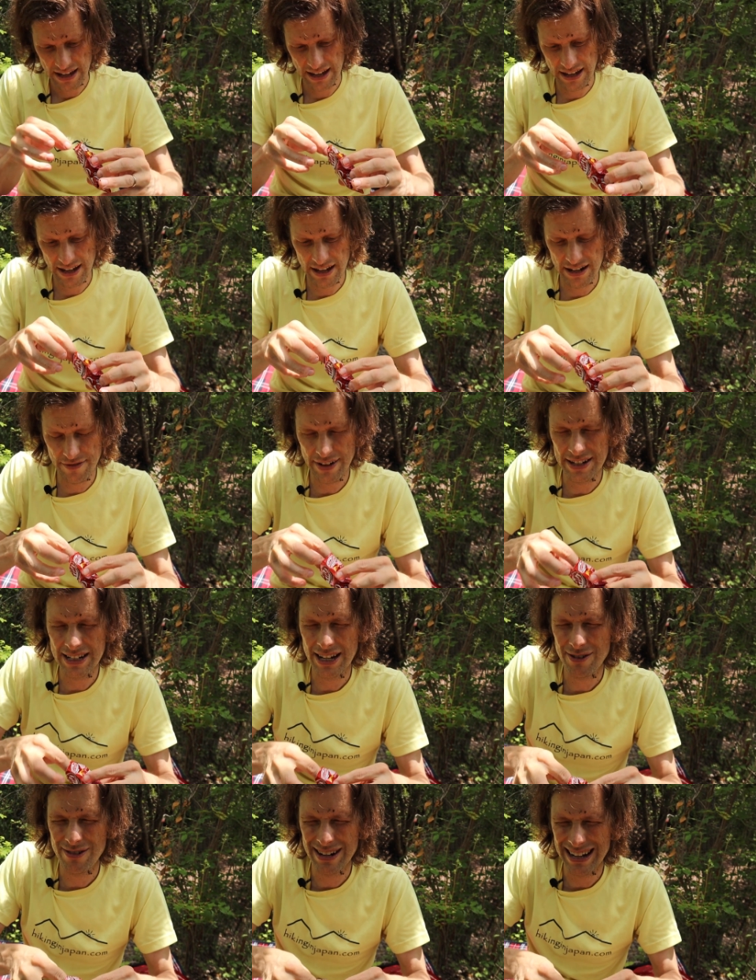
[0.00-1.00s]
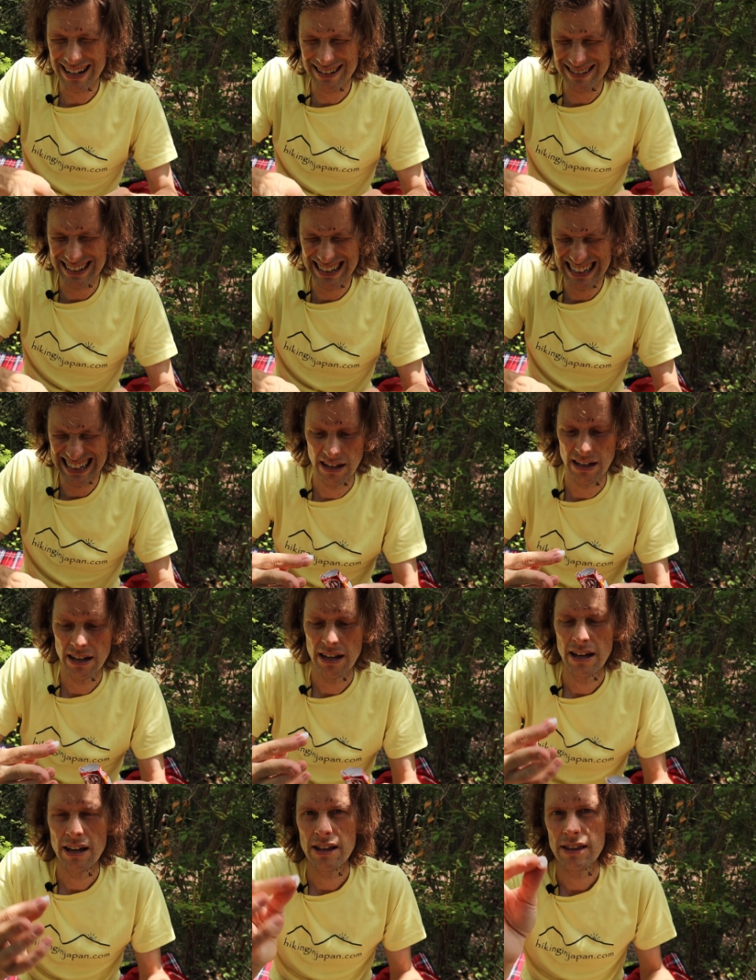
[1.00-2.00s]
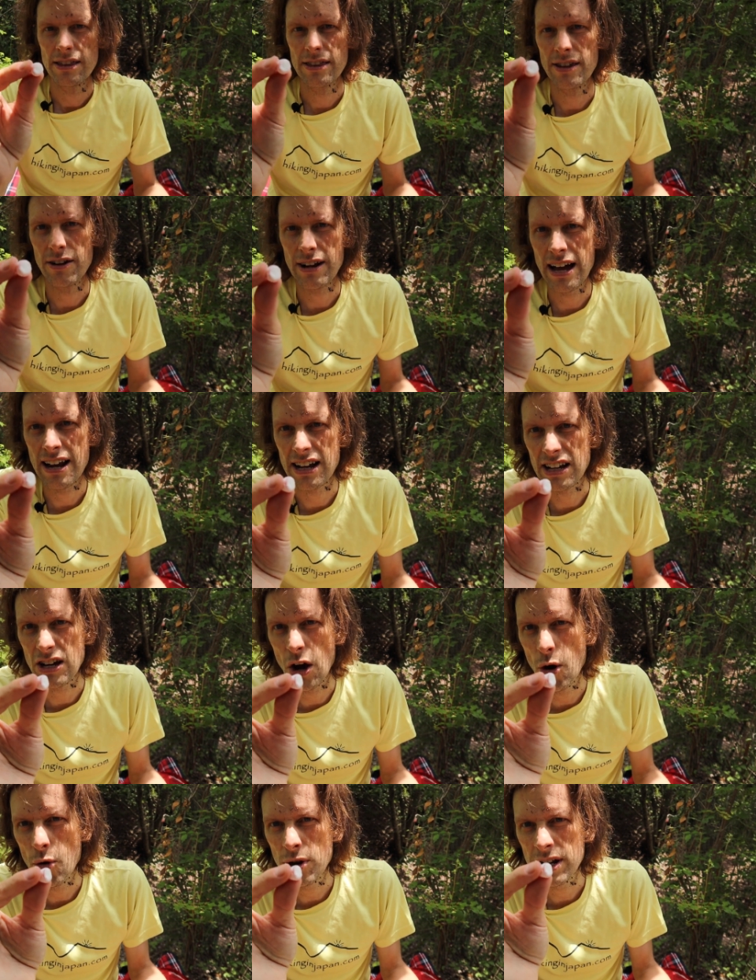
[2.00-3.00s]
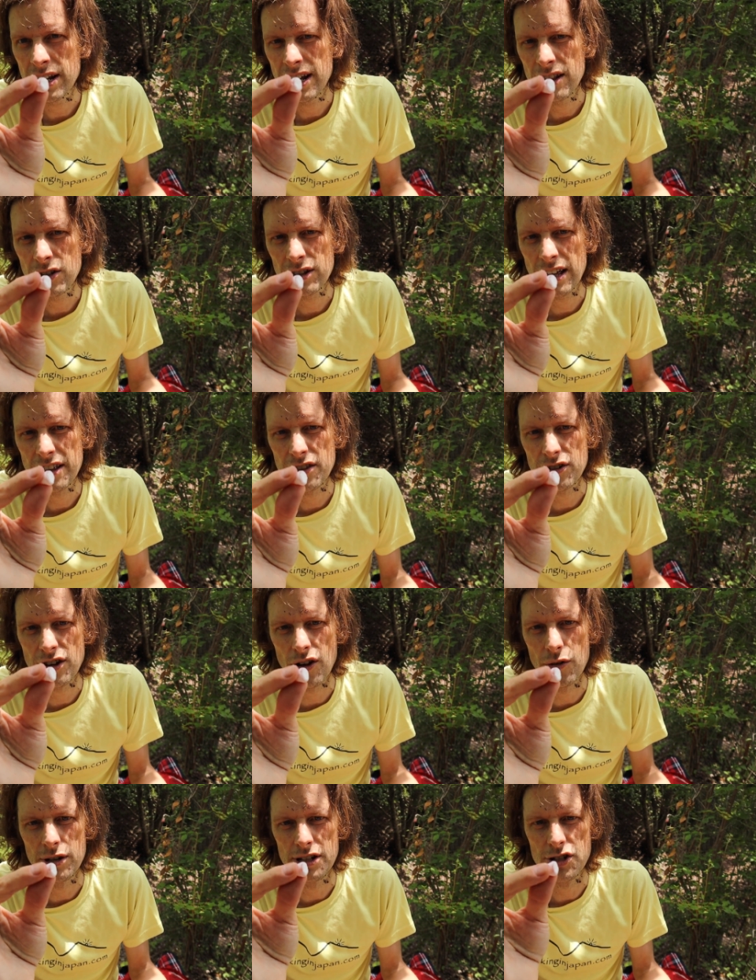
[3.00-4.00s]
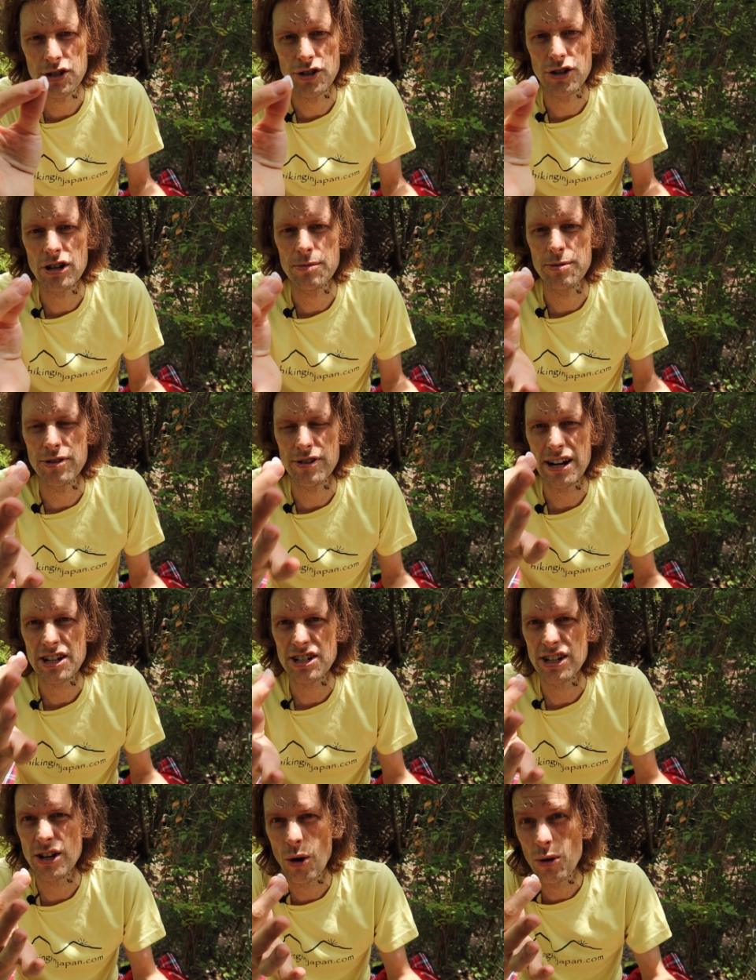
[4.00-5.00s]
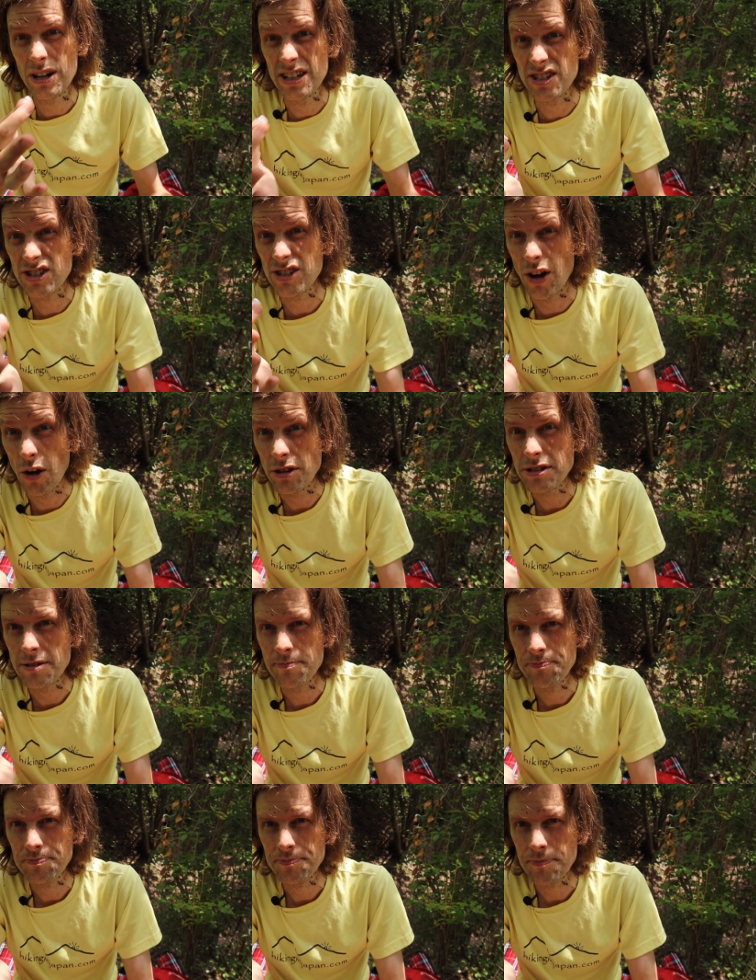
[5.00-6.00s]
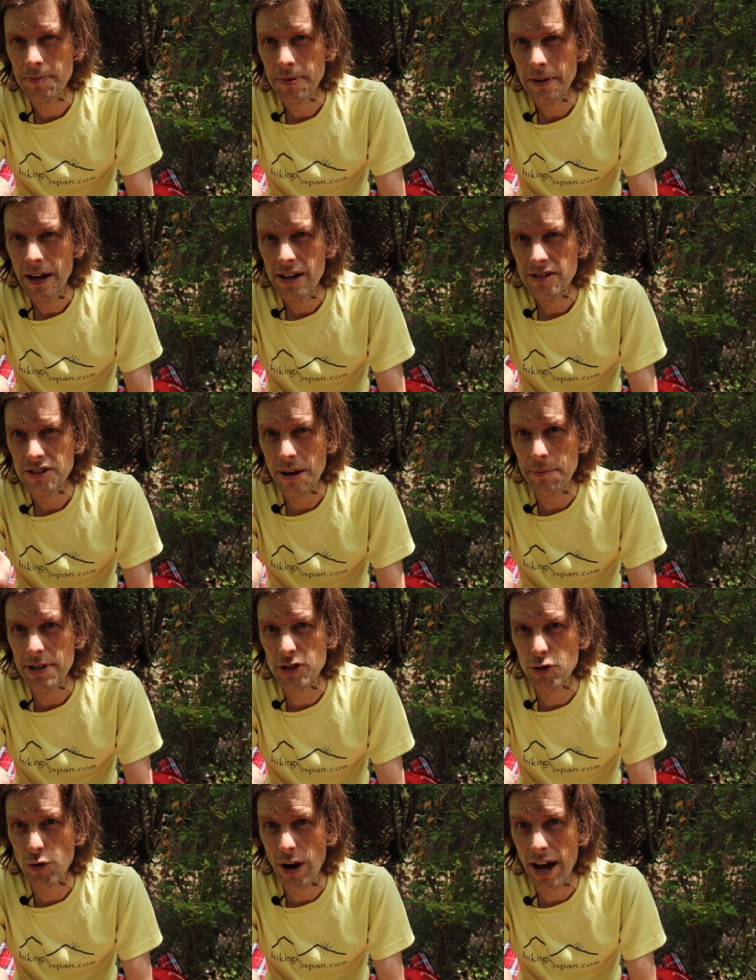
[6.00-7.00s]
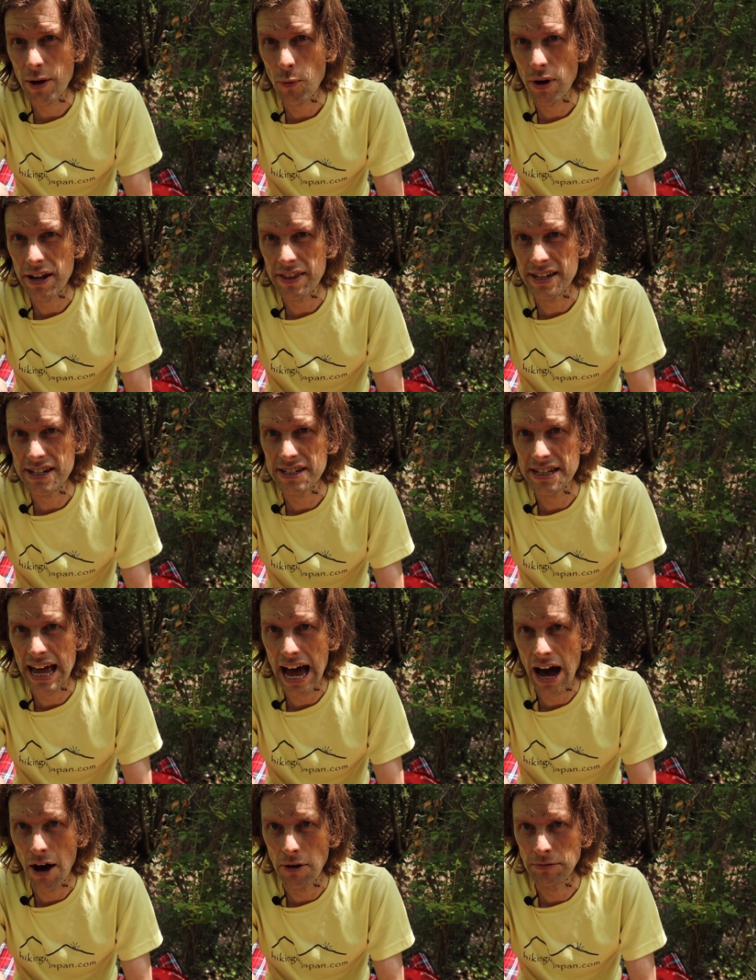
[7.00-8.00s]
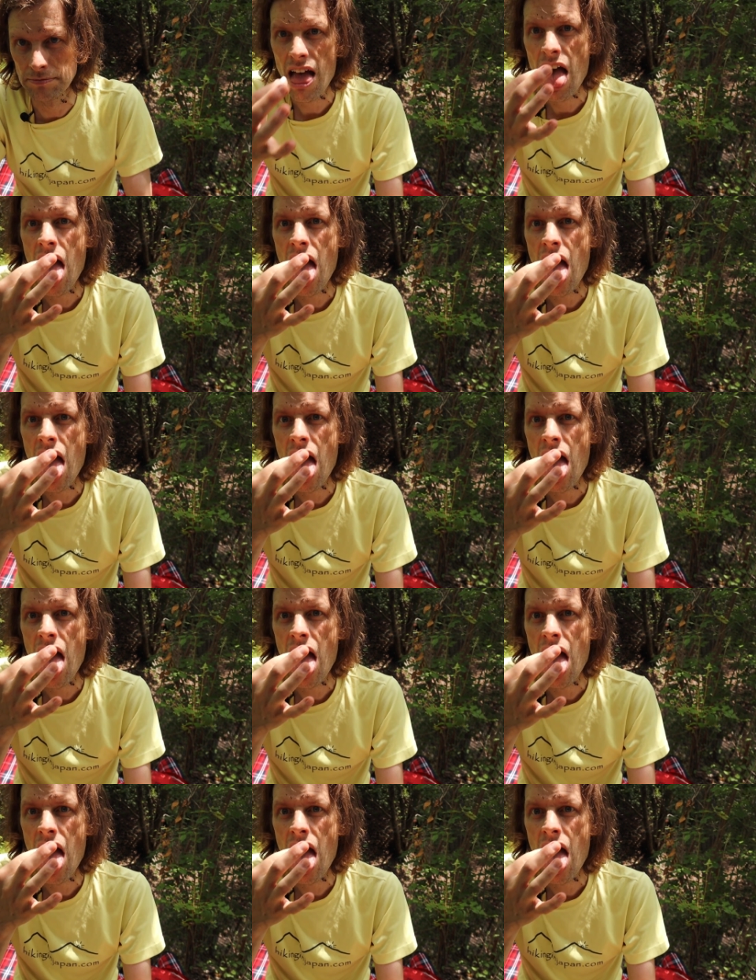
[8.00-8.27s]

and if I take one out, they're kind of coated. They look like they're coated in sugar, but they're actually coated in salt. So I'm going to try one of these now.